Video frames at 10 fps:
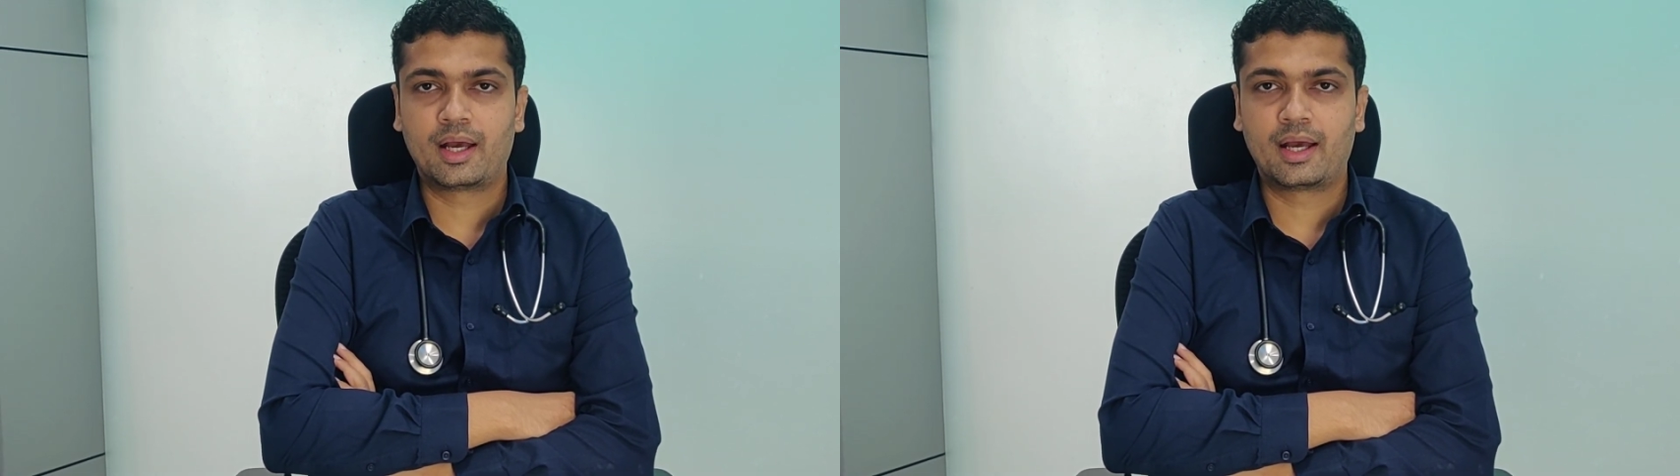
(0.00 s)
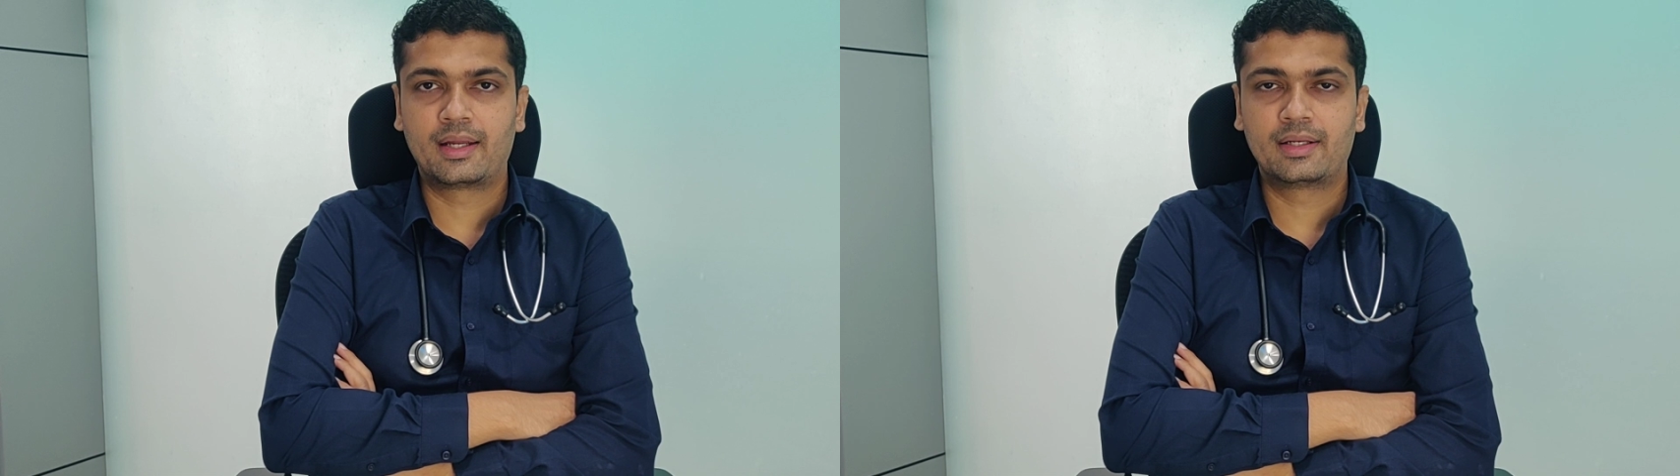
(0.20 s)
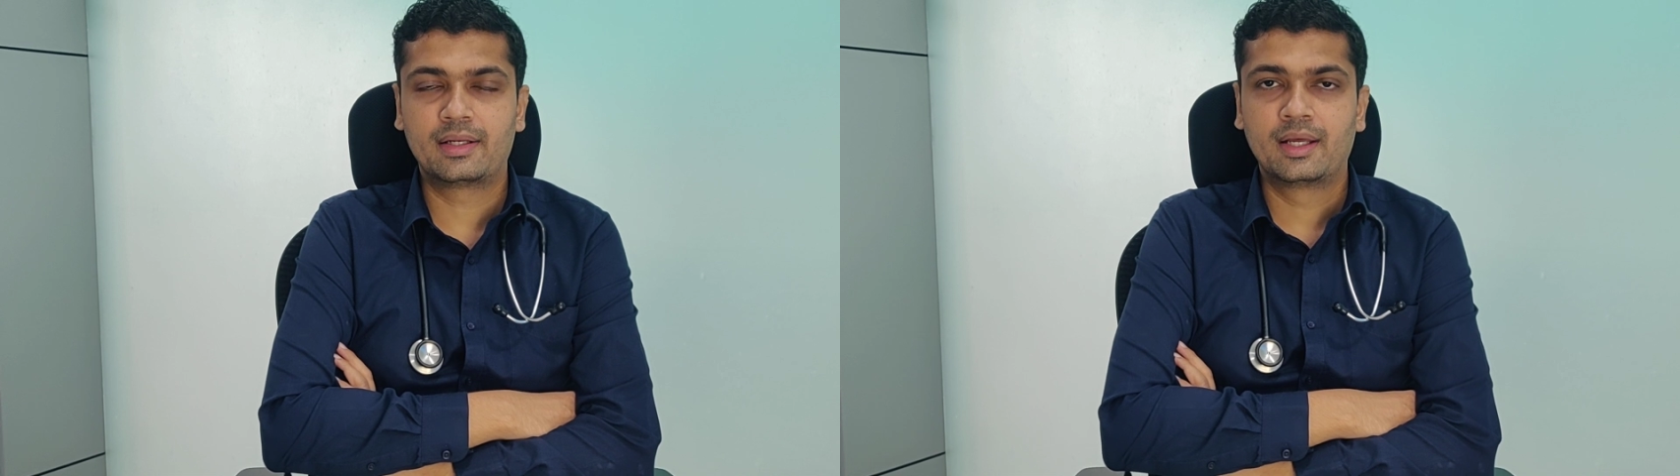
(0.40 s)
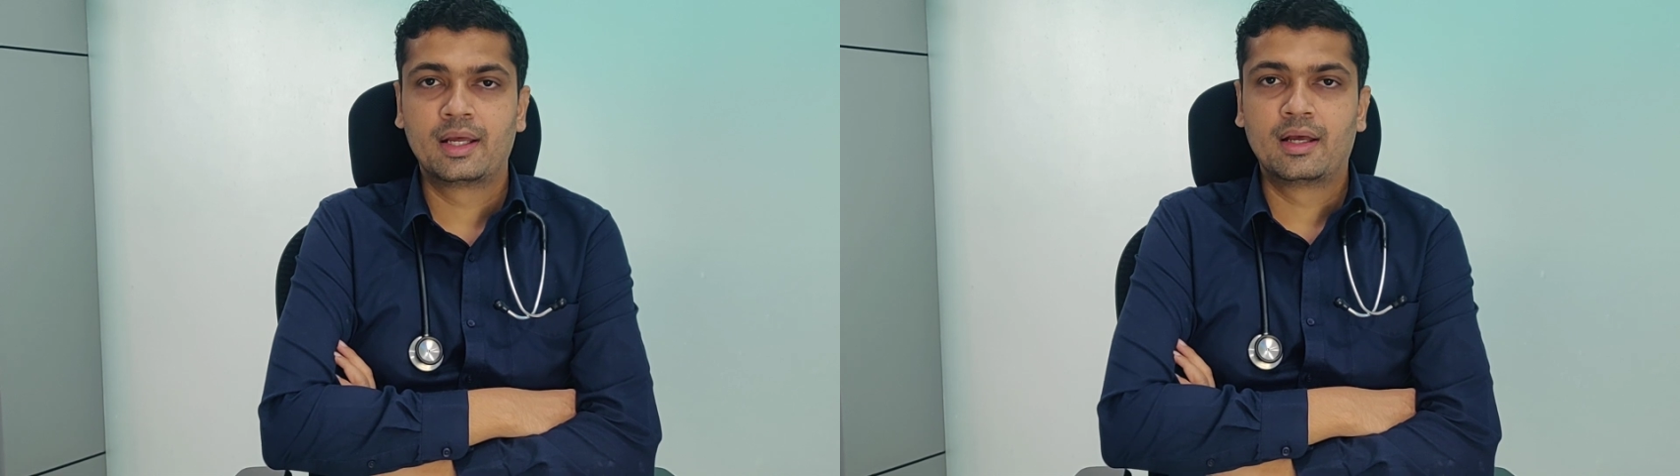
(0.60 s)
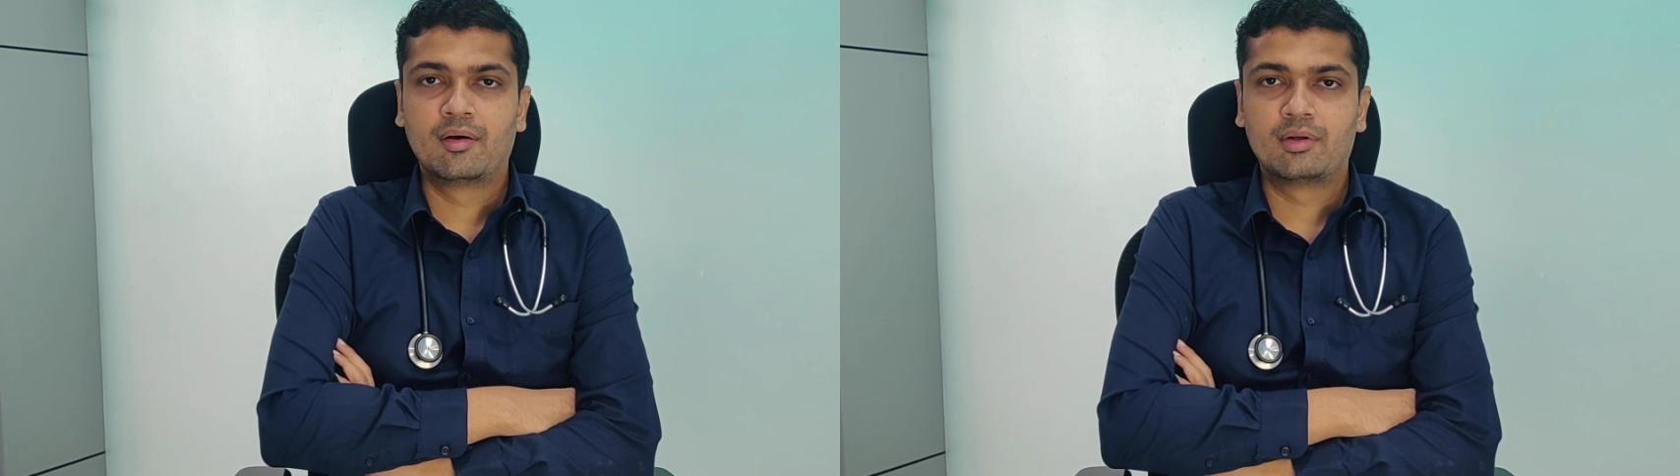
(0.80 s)
and
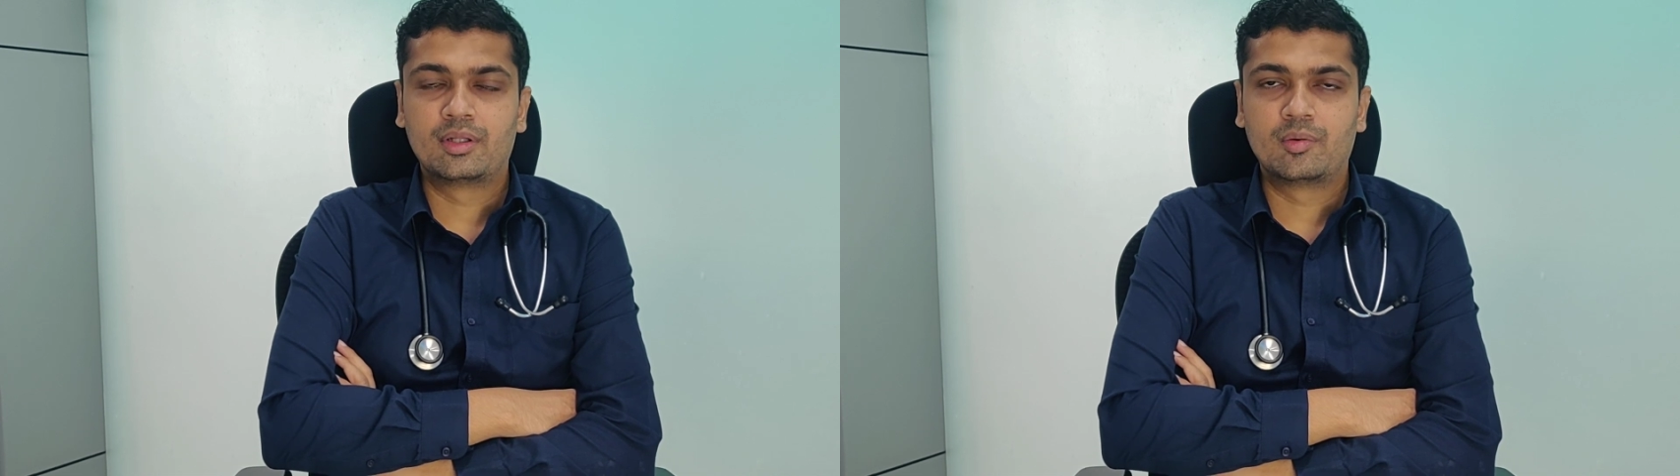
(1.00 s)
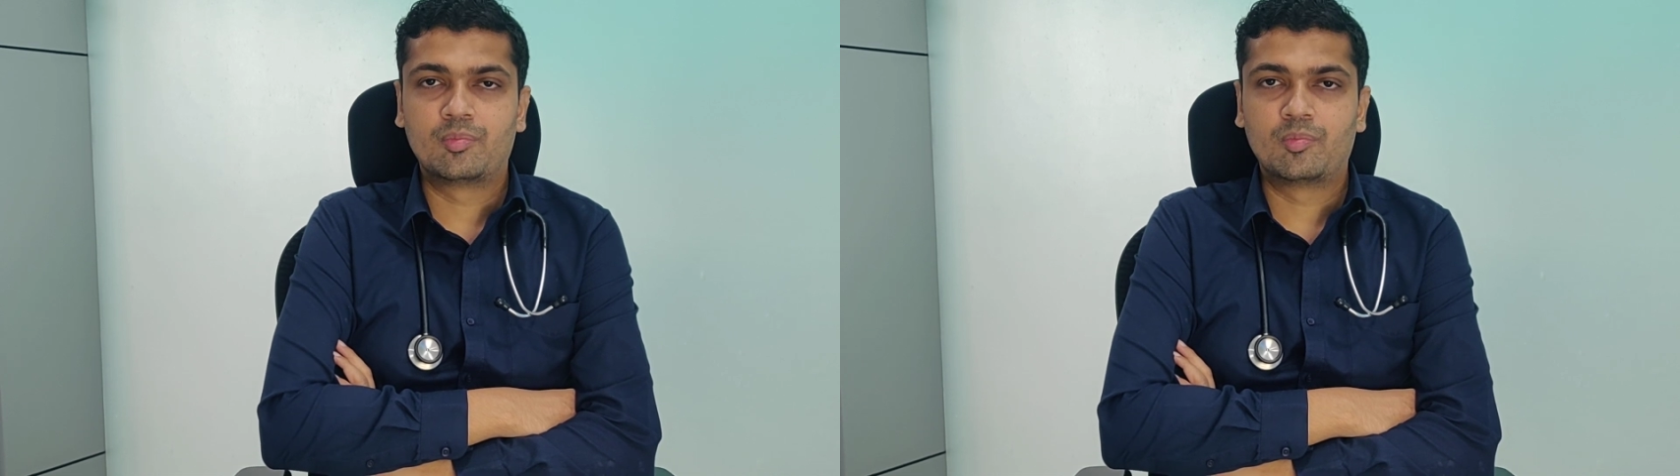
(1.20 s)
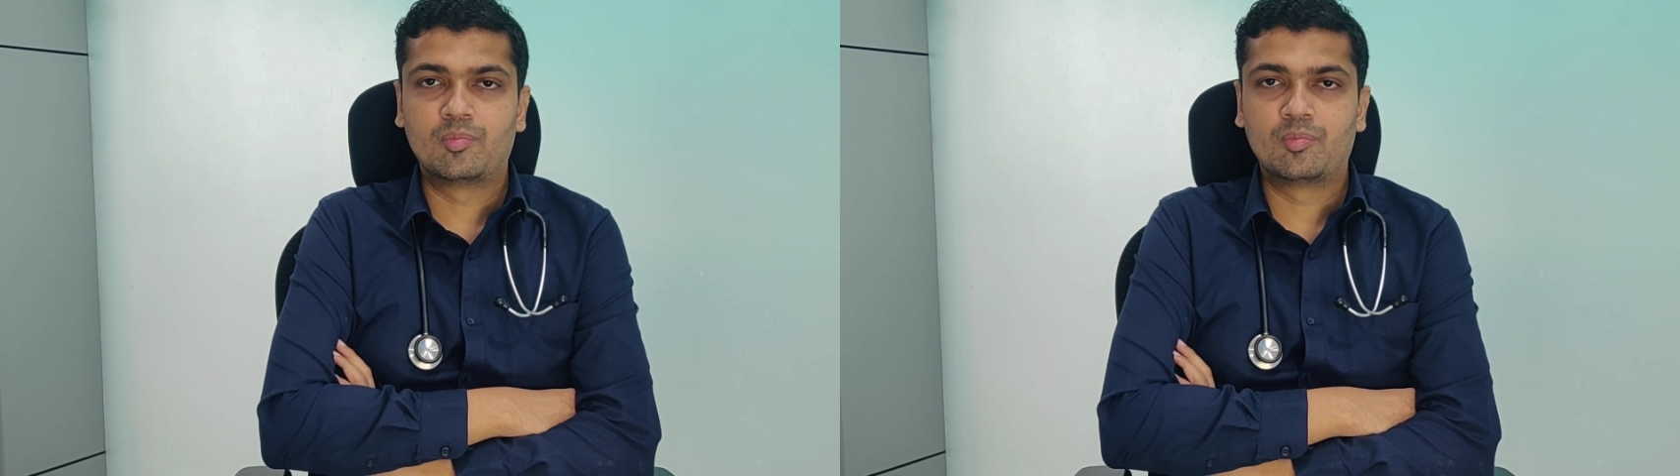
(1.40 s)
the